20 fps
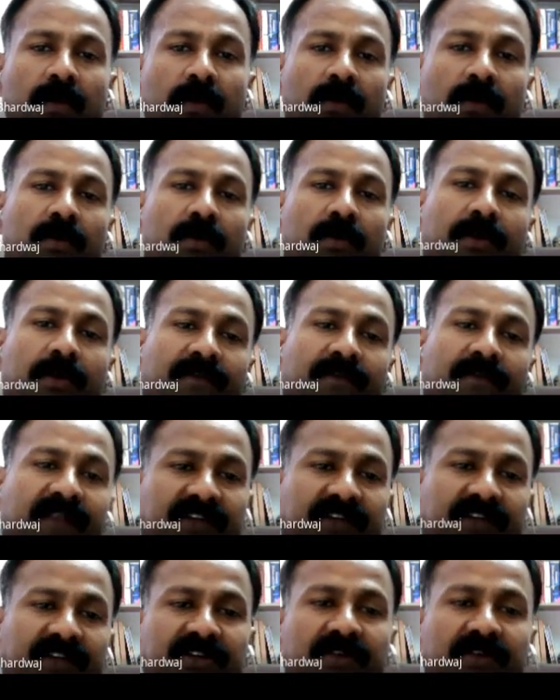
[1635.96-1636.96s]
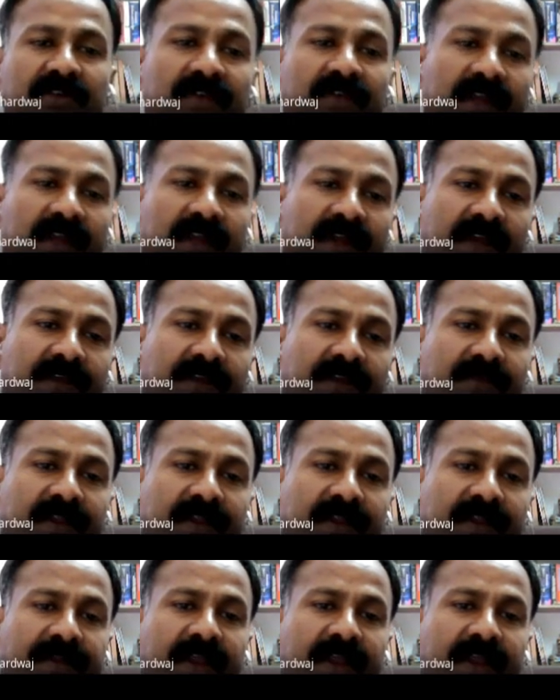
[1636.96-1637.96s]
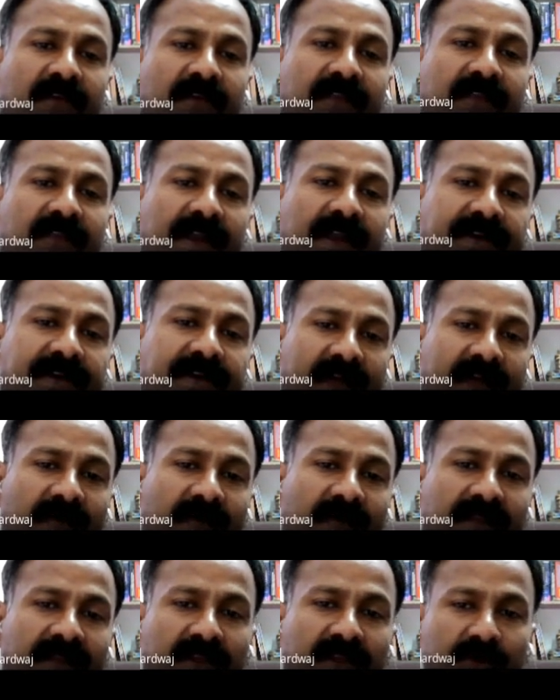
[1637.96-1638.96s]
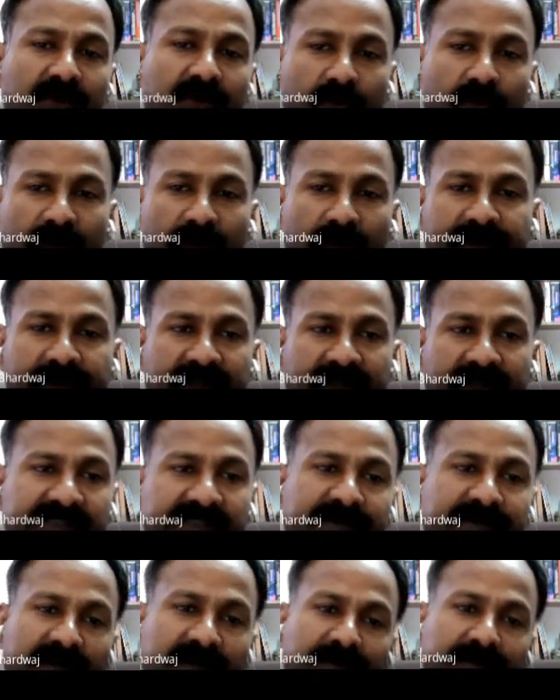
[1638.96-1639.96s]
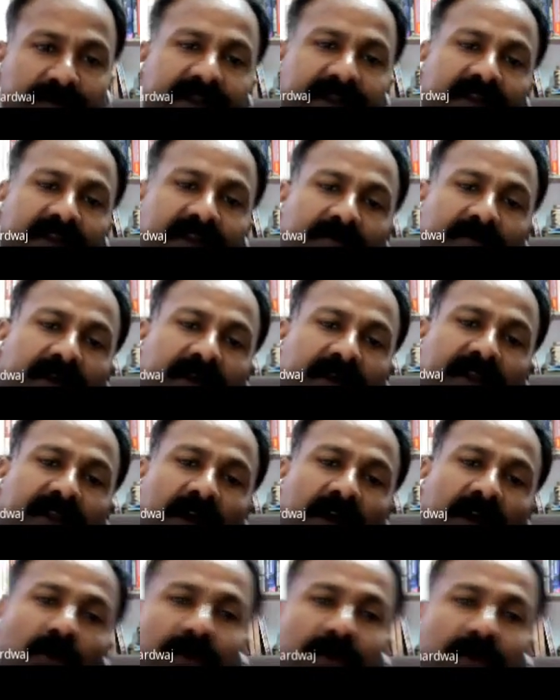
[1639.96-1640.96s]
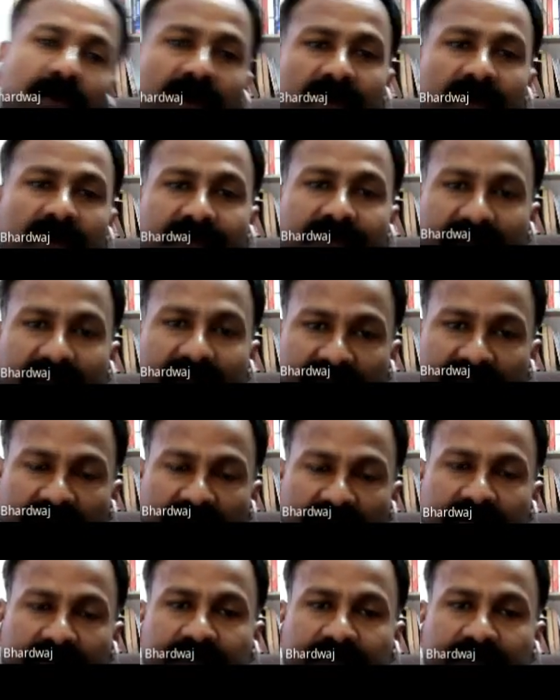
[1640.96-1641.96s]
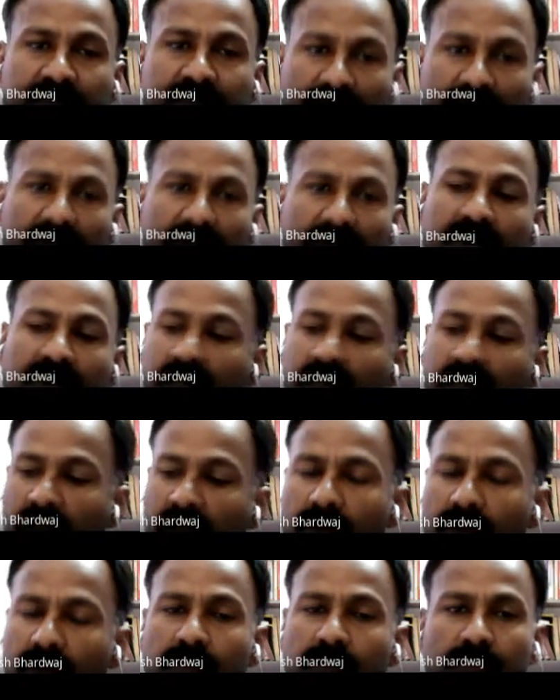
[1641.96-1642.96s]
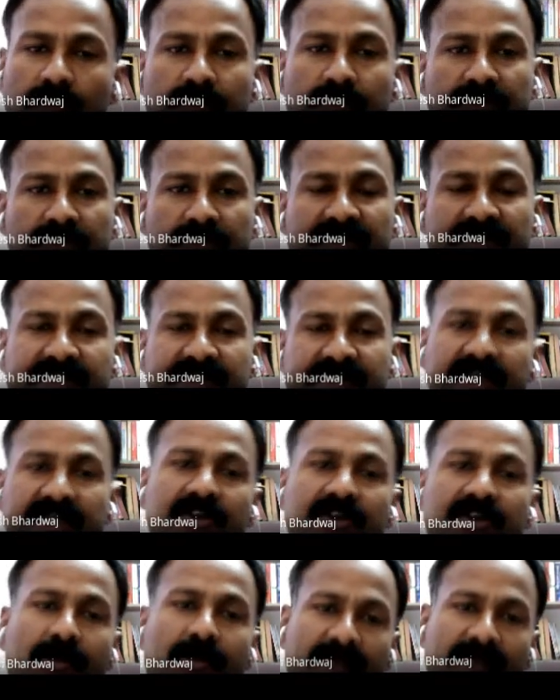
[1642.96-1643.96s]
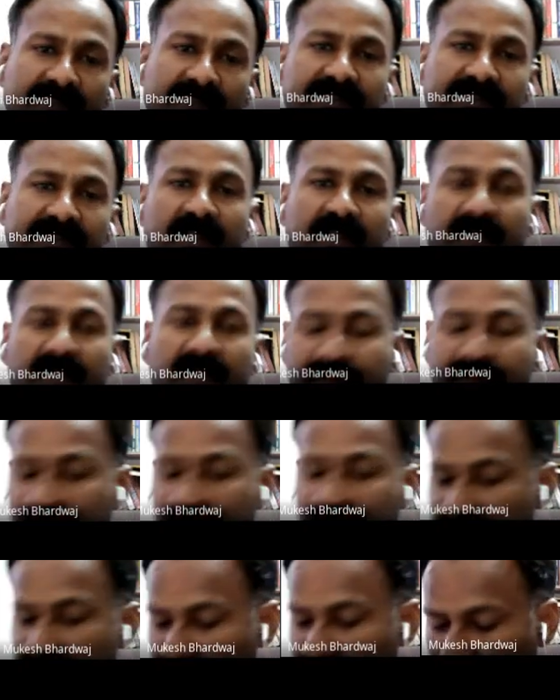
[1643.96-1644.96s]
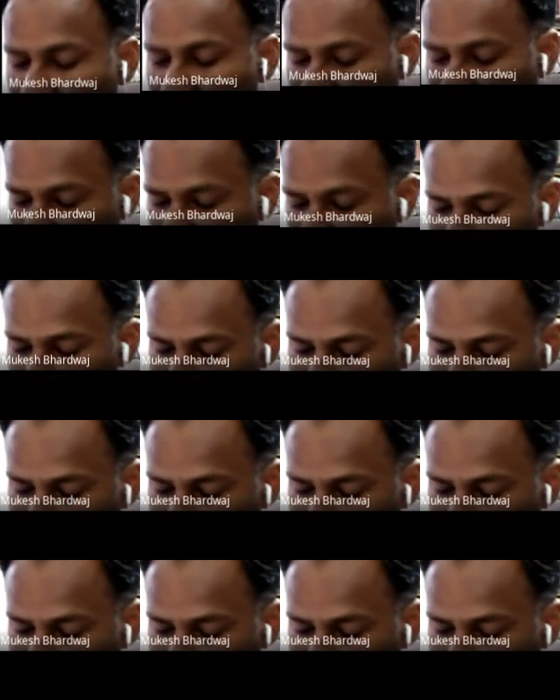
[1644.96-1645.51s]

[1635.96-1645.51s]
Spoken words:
Refraction of light. When a ray of light traveling through a transparent medium encounter refraction. Now the second topic is the refraction of light.